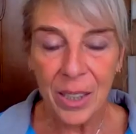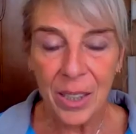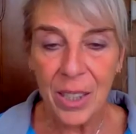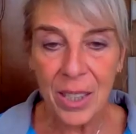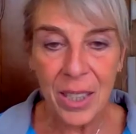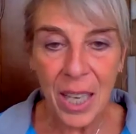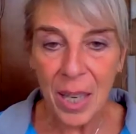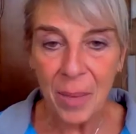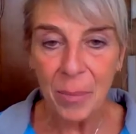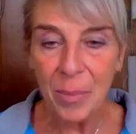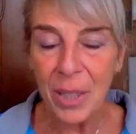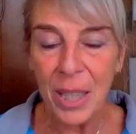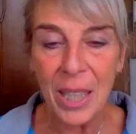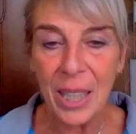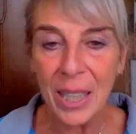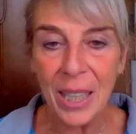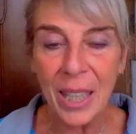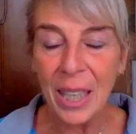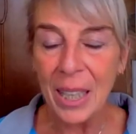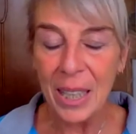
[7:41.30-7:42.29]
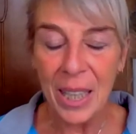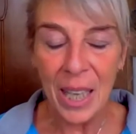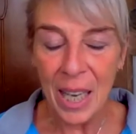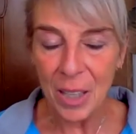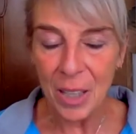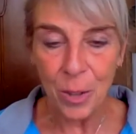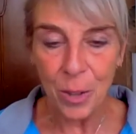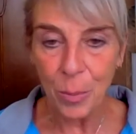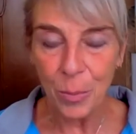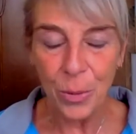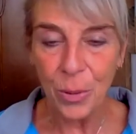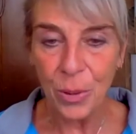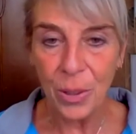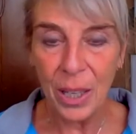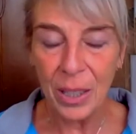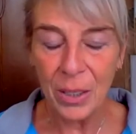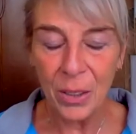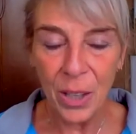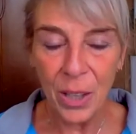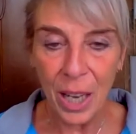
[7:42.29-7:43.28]
the same thing. Yeah, you
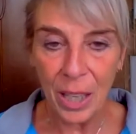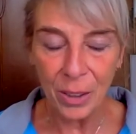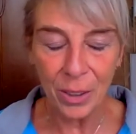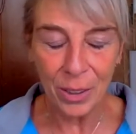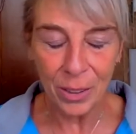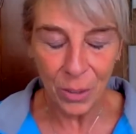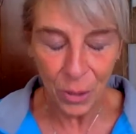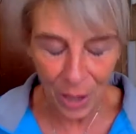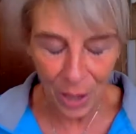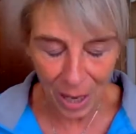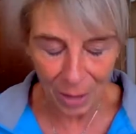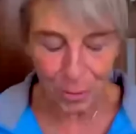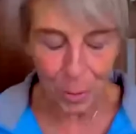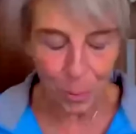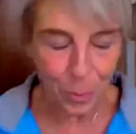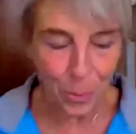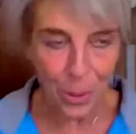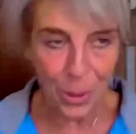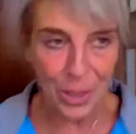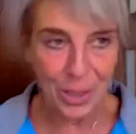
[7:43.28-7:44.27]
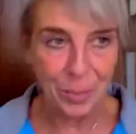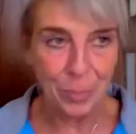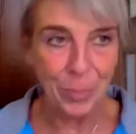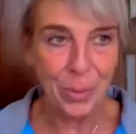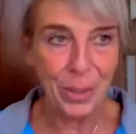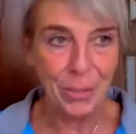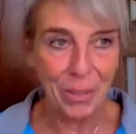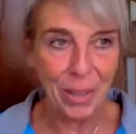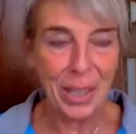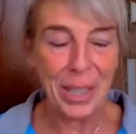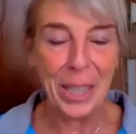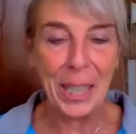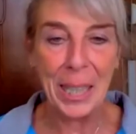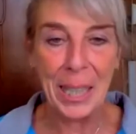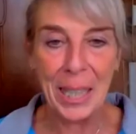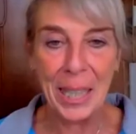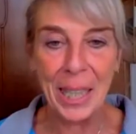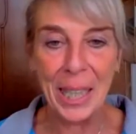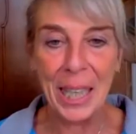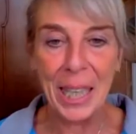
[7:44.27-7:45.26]
have the point very
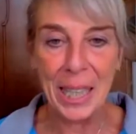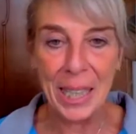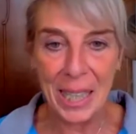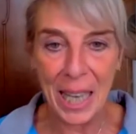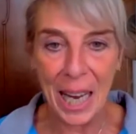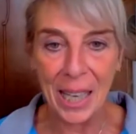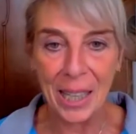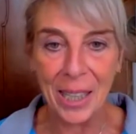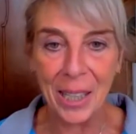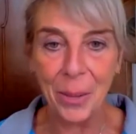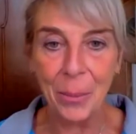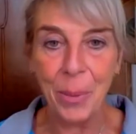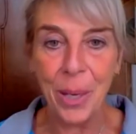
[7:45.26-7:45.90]
clear. Exactly.